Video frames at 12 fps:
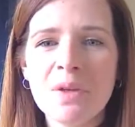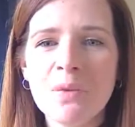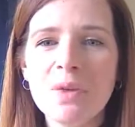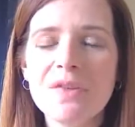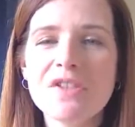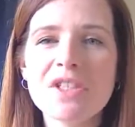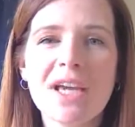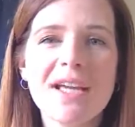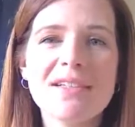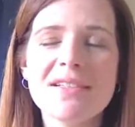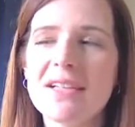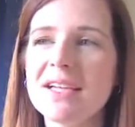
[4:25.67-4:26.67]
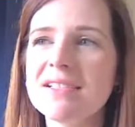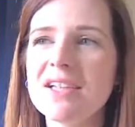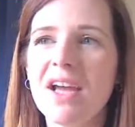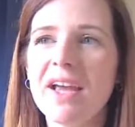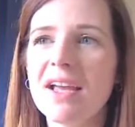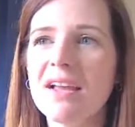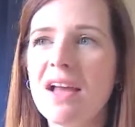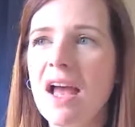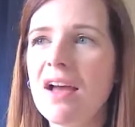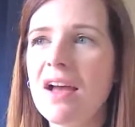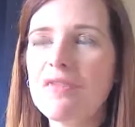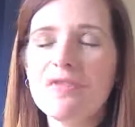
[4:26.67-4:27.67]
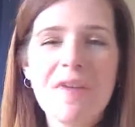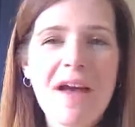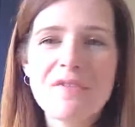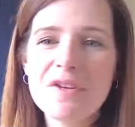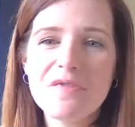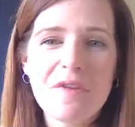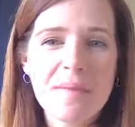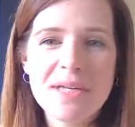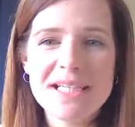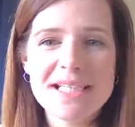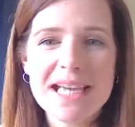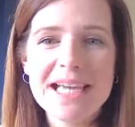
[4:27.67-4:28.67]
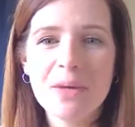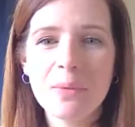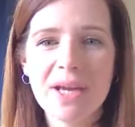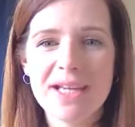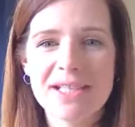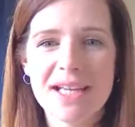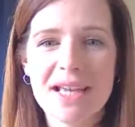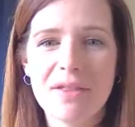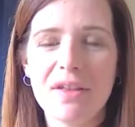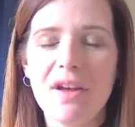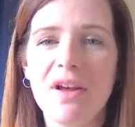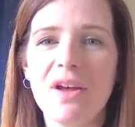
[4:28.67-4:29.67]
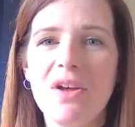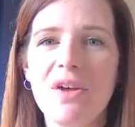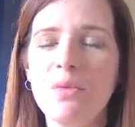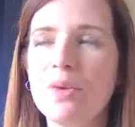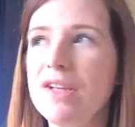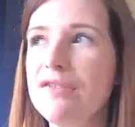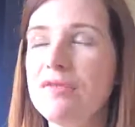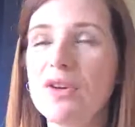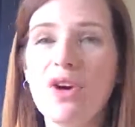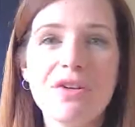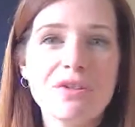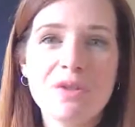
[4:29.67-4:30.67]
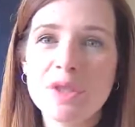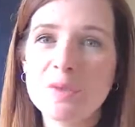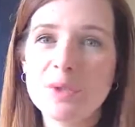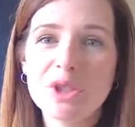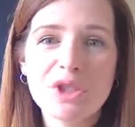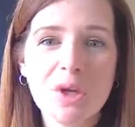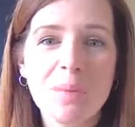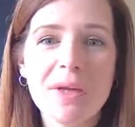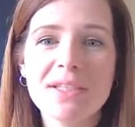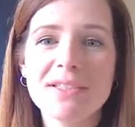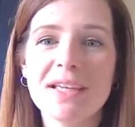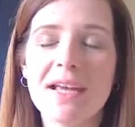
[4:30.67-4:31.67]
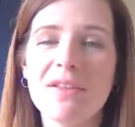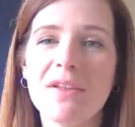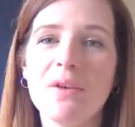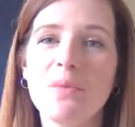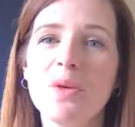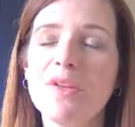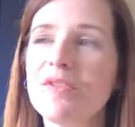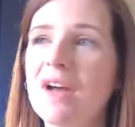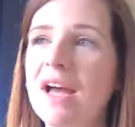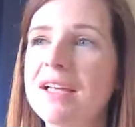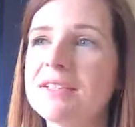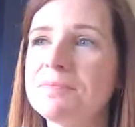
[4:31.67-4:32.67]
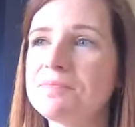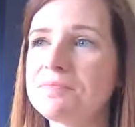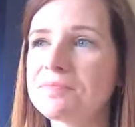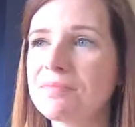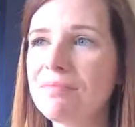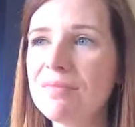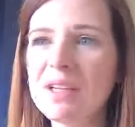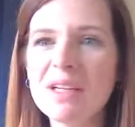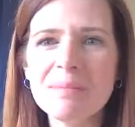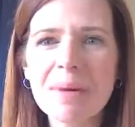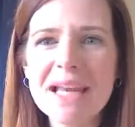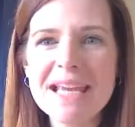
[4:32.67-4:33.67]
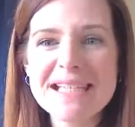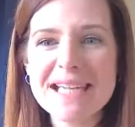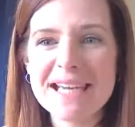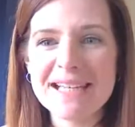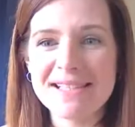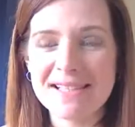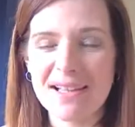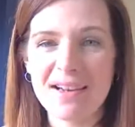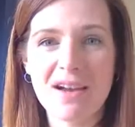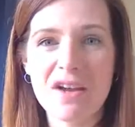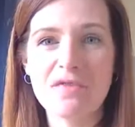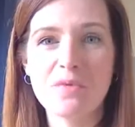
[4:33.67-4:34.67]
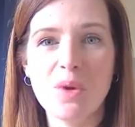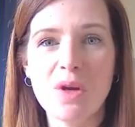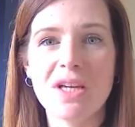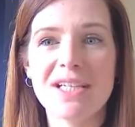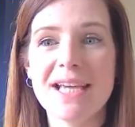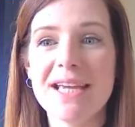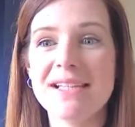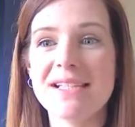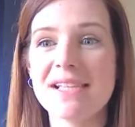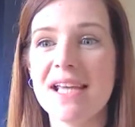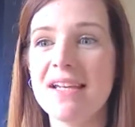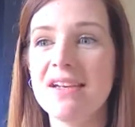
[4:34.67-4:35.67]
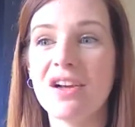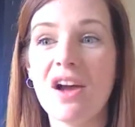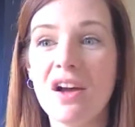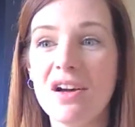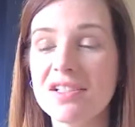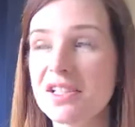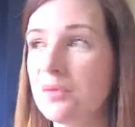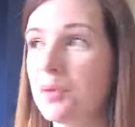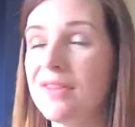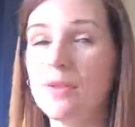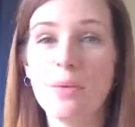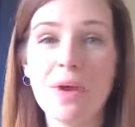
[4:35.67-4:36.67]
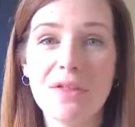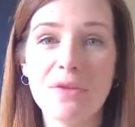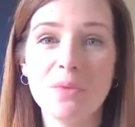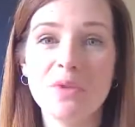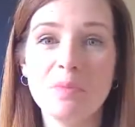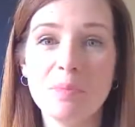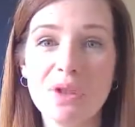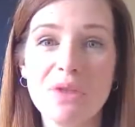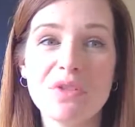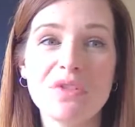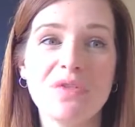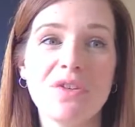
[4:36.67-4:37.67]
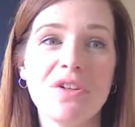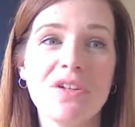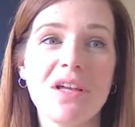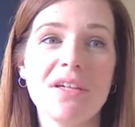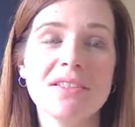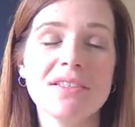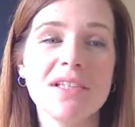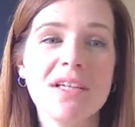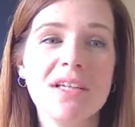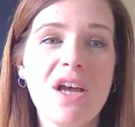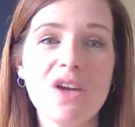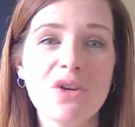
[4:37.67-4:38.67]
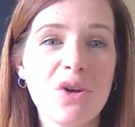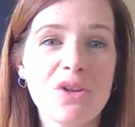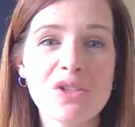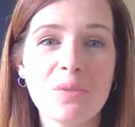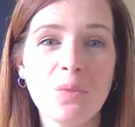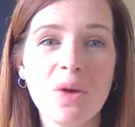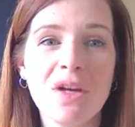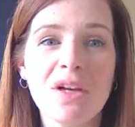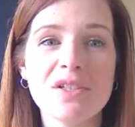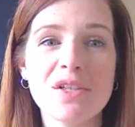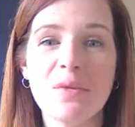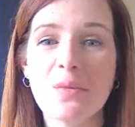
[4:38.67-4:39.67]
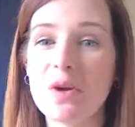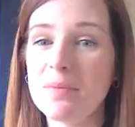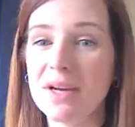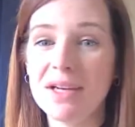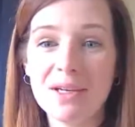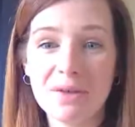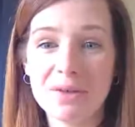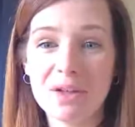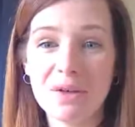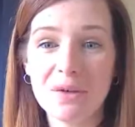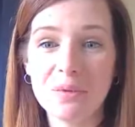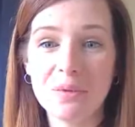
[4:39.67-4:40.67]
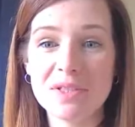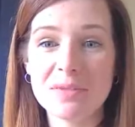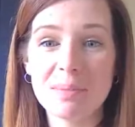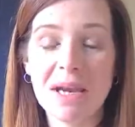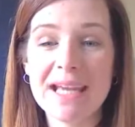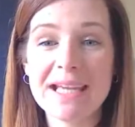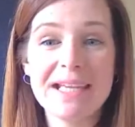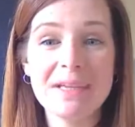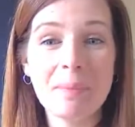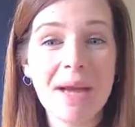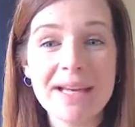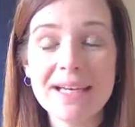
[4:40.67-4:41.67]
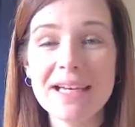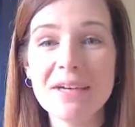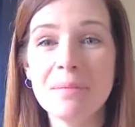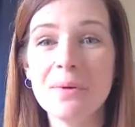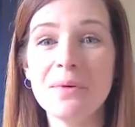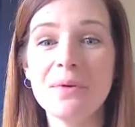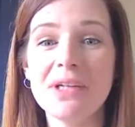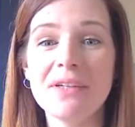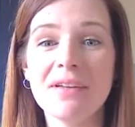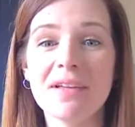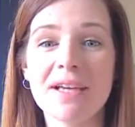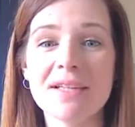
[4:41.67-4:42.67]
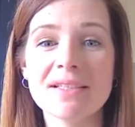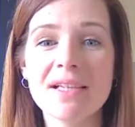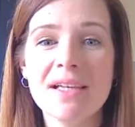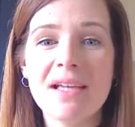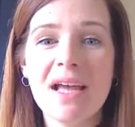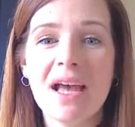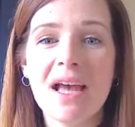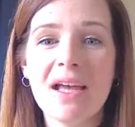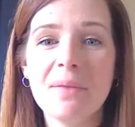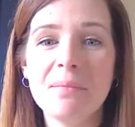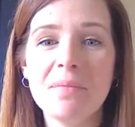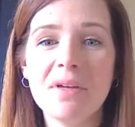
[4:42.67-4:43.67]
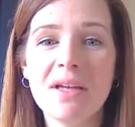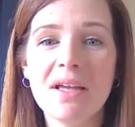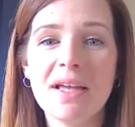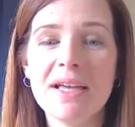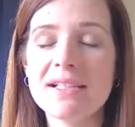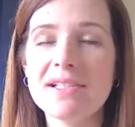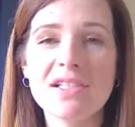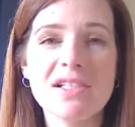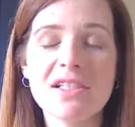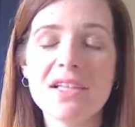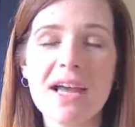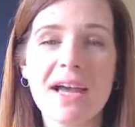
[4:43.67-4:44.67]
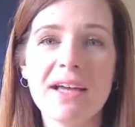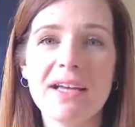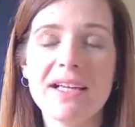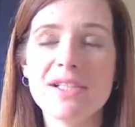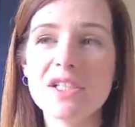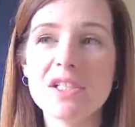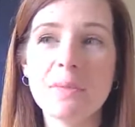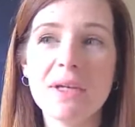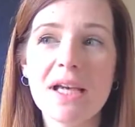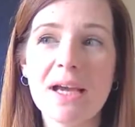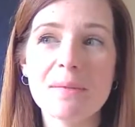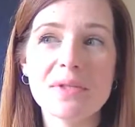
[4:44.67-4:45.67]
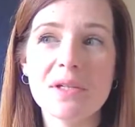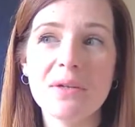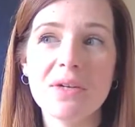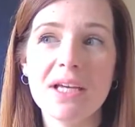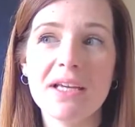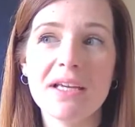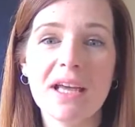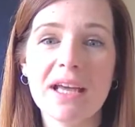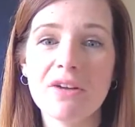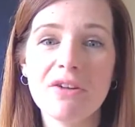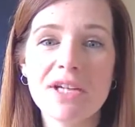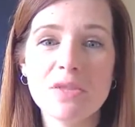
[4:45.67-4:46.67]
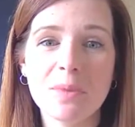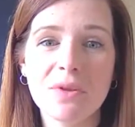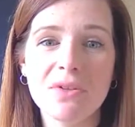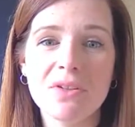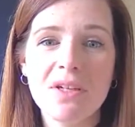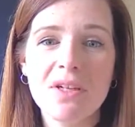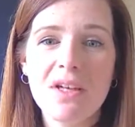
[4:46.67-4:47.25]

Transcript: we've shared things like having a family takeaway together. We've gone Christmas shopping together. We've had play dates and kind of work dates in the garden when the weather was beautiful and got some work done while my little girl was playing in the paddling pool and things. It's just been absolutely incredible.